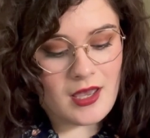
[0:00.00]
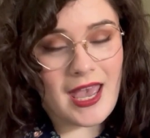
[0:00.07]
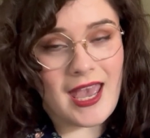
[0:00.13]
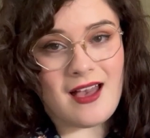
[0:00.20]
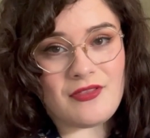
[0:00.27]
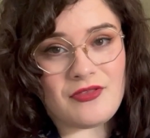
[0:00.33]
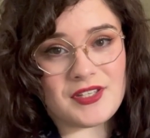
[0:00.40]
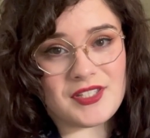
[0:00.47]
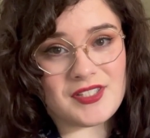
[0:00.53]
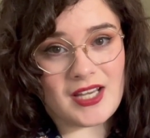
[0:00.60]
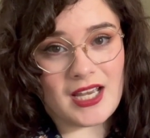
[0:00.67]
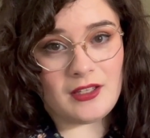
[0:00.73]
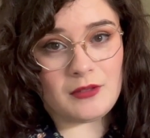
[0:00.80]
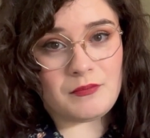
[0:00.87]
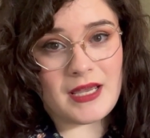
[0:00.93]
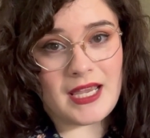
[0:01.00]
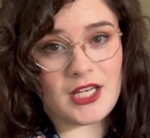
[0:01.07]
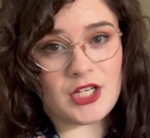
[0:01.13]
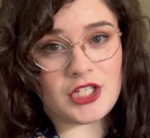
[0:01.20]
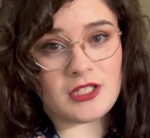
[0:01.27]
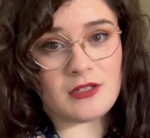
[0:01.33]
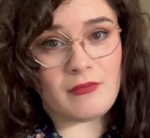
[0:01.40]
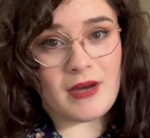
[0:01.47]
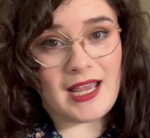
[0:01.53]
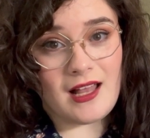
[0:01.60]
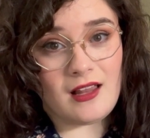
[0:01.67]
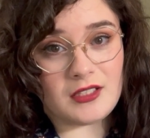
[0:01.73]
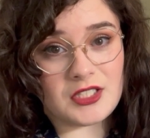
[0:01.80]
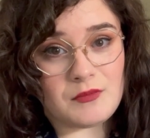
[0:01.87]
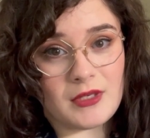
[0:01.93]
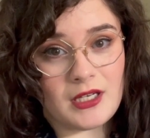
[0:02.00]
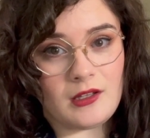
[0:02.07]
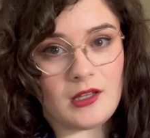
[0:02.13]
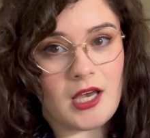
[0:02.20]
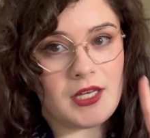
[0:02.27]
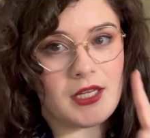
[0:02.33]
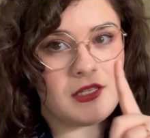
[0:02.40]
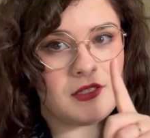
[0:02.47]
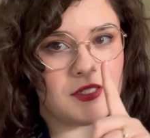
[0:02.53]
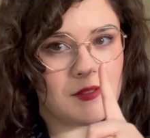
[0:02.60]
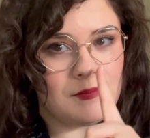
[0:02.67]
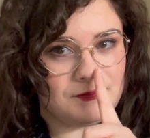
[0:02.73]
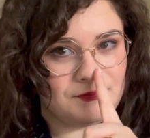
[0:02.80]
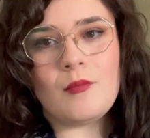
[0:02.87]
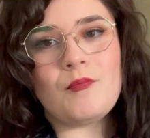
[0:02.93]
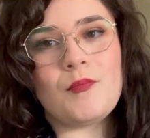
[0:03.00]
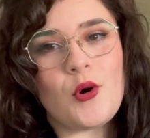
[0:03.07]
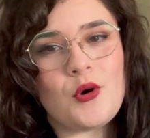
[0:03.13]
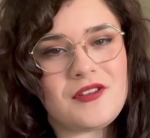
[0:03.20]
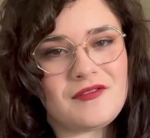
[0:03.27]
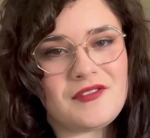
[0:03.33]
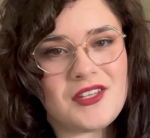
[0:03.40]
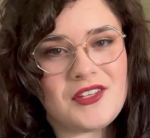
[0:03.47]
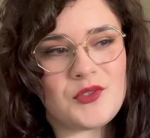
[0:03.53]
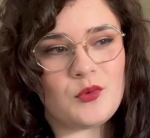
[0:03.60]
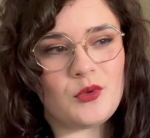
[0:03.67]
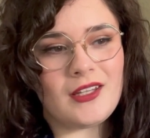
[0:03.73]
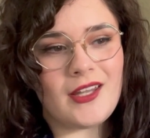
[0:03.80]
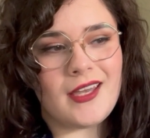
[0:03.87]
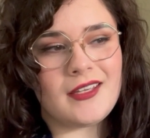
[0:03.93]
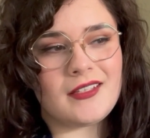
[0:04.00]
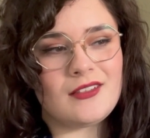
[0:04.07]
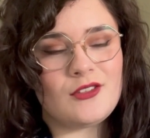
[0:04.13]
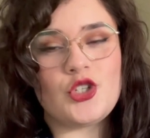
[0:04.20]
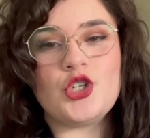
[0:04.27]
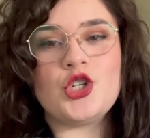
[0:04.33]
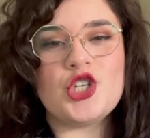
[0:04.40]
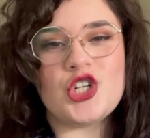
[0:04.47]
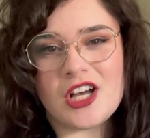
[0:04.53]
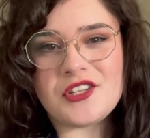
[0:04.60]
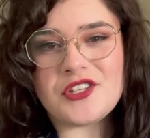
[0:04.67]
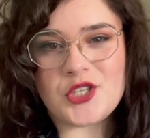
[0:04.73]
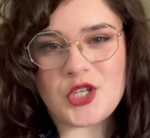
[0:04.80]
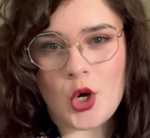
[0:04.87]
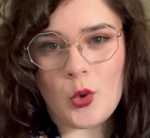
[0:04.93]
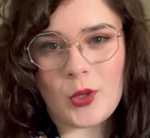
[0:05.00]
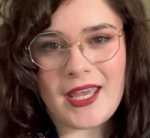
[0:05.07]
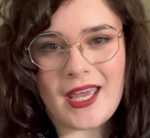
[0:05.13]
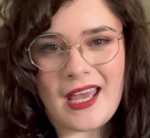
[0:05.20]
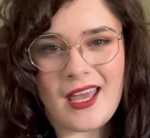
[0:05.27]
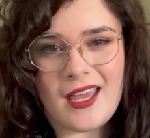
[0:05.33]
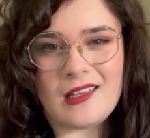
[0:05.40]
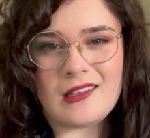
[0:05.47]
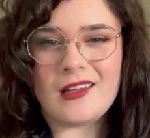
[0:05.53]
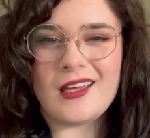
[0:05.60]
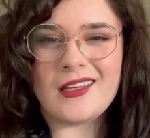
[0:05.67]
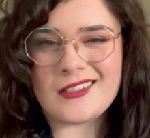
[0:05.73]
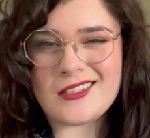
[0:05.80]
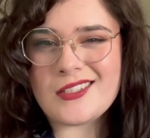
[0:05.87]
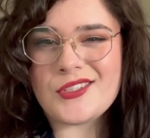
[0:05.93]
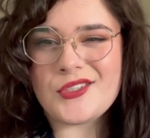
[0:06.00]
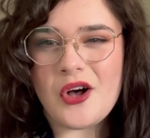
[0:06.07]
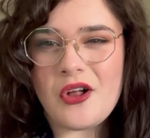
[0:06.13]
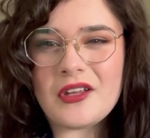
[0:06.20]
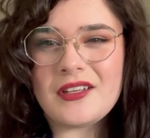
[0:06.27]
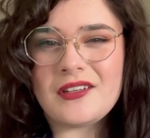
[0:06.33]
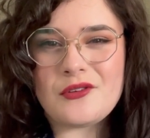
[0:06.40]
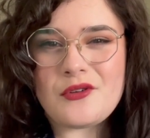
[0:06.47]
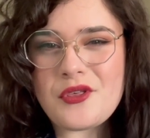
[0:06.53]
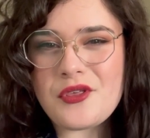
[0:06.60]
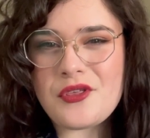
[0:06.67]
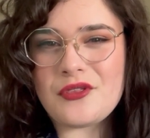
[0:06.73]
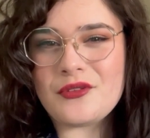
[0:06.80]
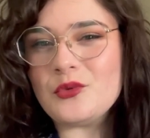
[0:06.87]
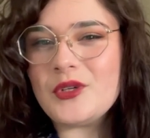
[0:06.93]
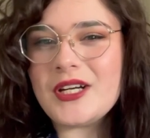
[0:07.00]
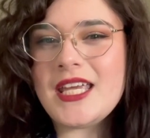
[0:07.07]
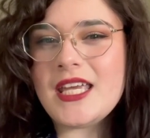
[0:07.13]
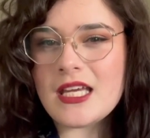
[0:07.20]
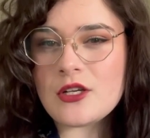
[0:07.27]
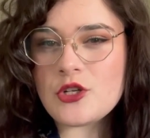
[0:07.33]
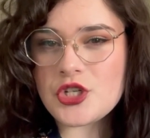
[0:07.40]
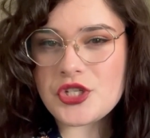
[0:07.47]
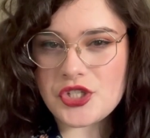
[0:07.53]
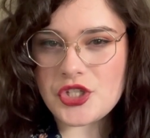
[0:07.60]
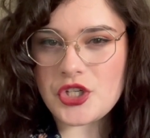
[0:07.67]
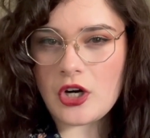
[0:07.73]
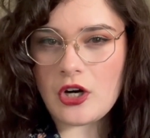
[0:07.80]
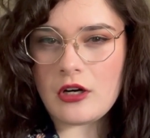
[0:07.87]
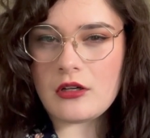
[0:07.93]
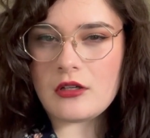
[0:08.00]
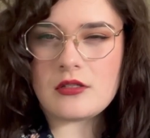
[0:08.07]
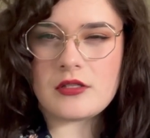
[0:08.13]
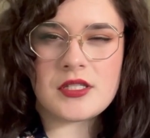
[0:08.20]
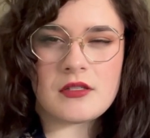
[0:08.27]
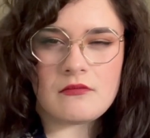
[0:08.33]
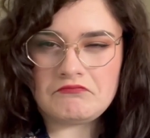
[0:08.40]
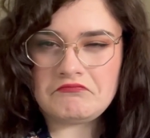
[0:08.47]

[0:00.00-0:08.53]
and The Silent Patient by Alex Michaelides. Both of these were like just okay, like a solid 3-ish stars.